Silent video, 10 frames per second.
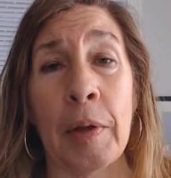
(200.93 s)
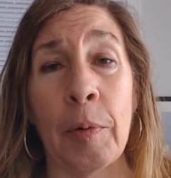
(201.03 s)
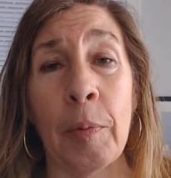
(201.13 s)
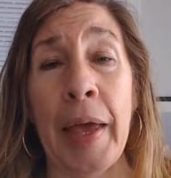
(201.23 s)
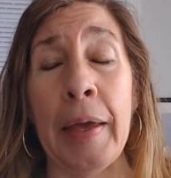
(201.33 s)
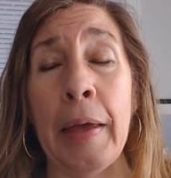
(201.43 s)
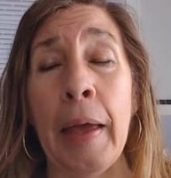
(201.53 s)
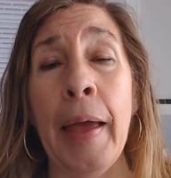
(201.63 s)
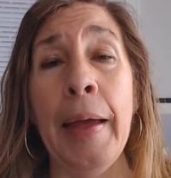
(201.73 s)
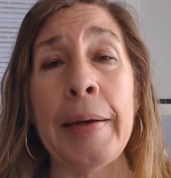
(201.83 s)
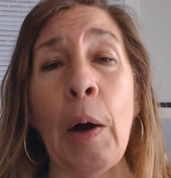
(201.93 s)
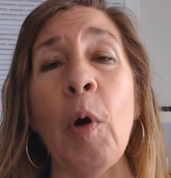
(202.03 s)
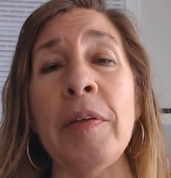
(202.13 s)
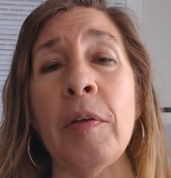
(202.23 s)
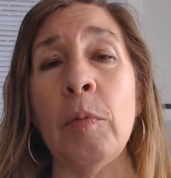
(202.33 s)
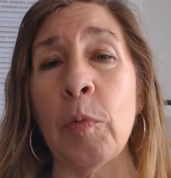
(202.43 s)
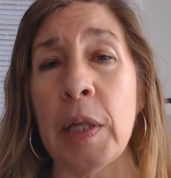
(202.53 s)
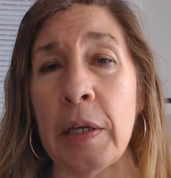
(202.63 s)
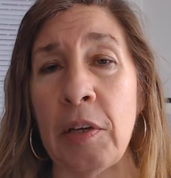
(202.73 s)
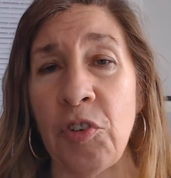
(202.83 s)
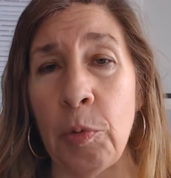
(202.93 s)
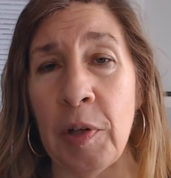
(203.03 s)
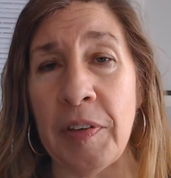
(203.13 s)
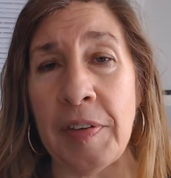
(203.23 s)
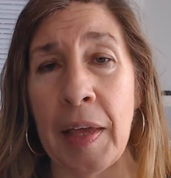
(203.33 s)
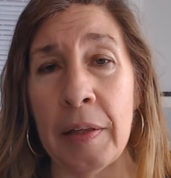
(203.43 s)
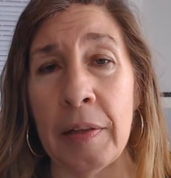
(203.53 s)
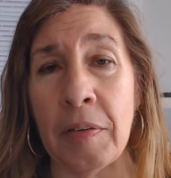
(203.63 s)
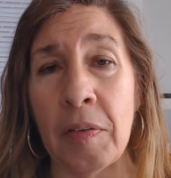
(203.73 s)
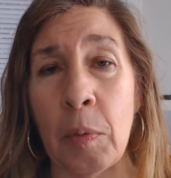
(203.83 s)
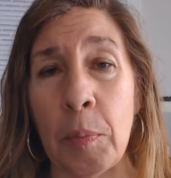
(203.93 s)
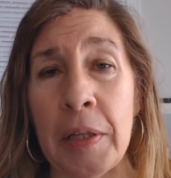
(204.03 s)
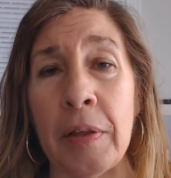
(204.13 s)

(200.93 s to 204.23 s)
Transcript: Okay. Now, it wasn't really she was saying this to me.